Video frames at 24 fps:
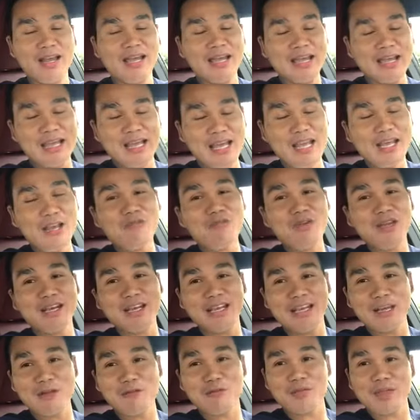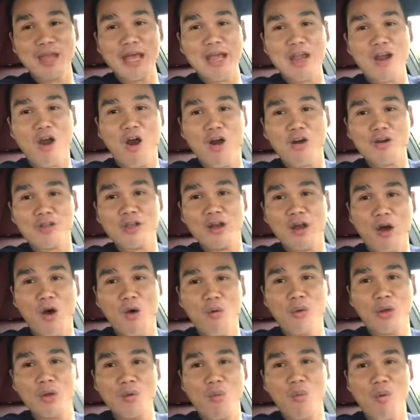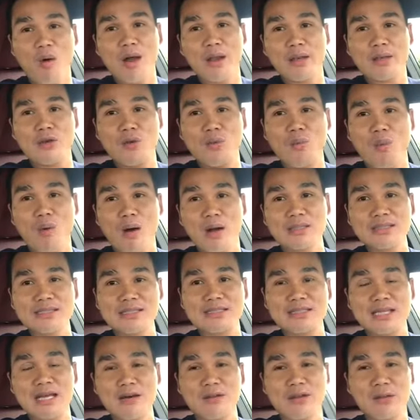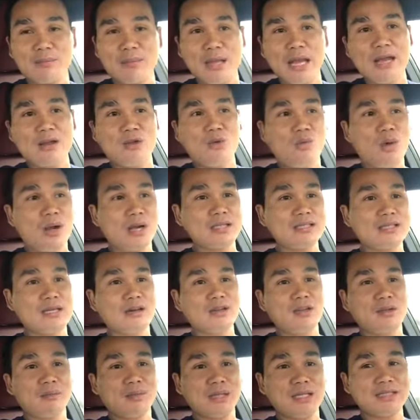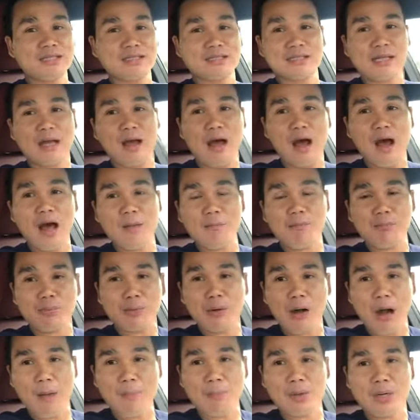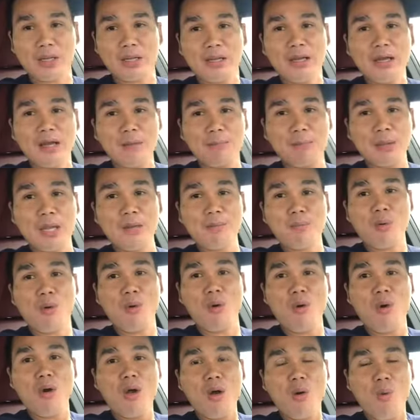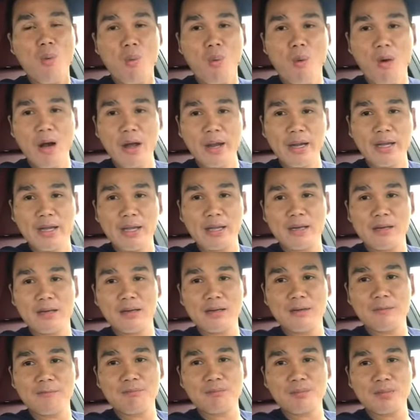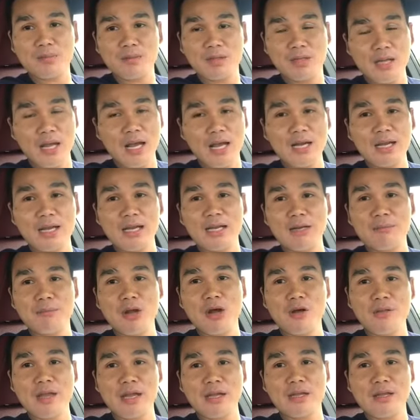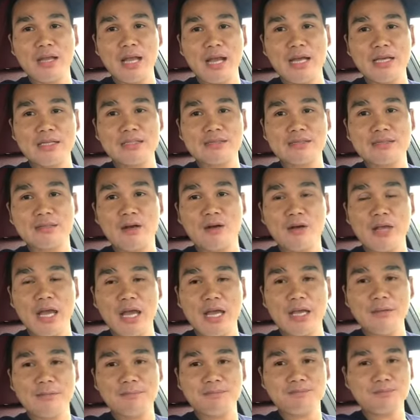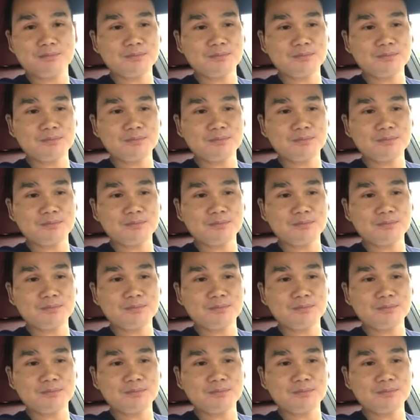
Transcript: Even if they are the only one, you want to tell them that. You want to tell them this is the hot property. People want it. You got to let them know that, you guys, okay?